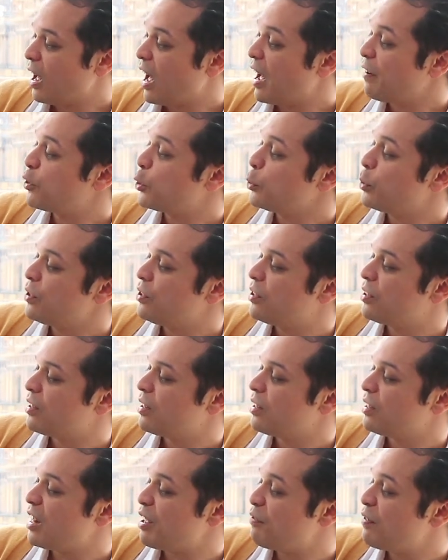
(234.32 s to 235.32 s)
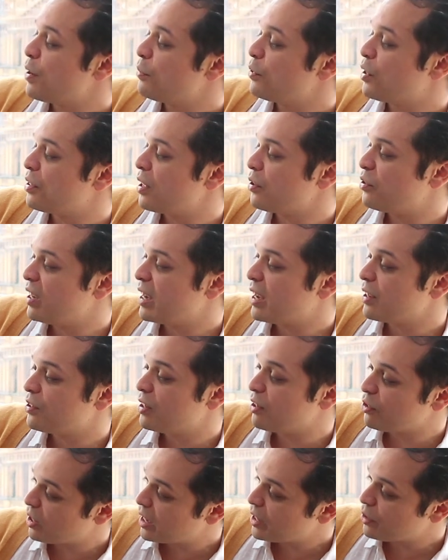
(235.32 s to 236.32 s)
Afterwards, they found that their
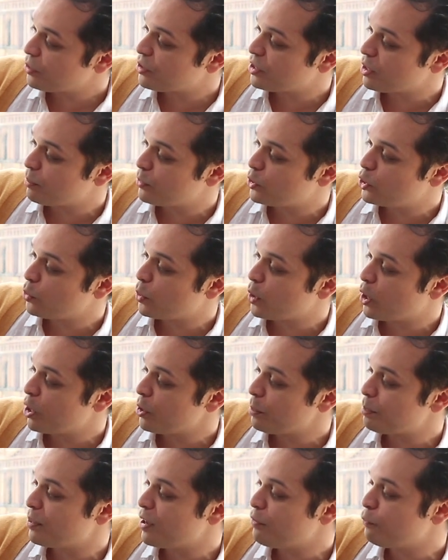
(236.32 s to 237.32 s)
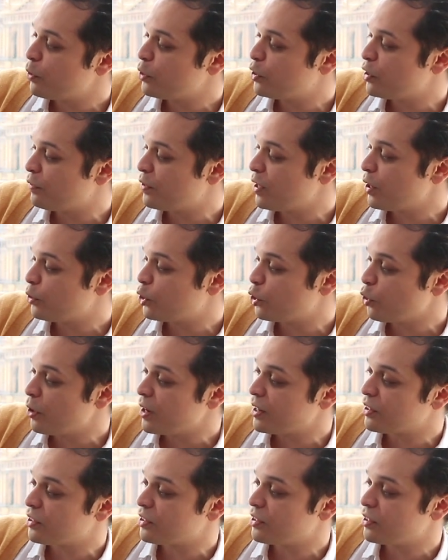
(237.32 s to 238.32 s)
tickets entitled them to a hot beverage of their
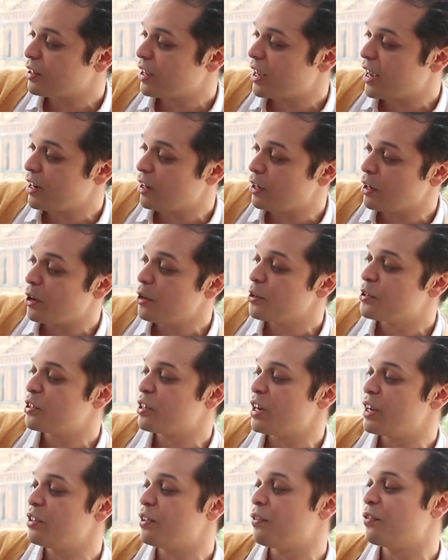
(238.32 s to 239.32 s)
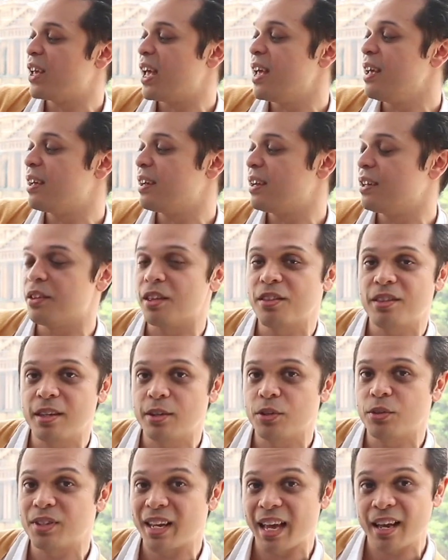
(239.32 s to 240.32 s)
choice and a large slice of cake in the
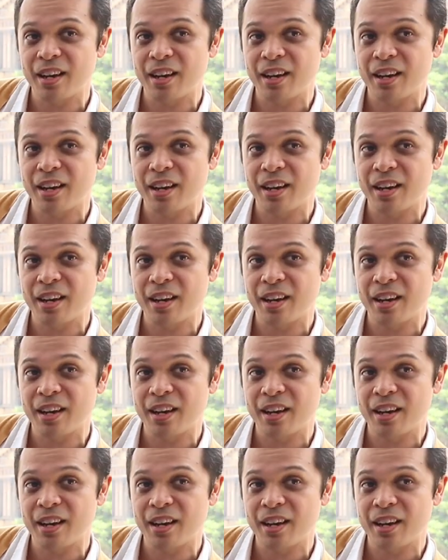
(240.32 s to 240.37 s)
theater's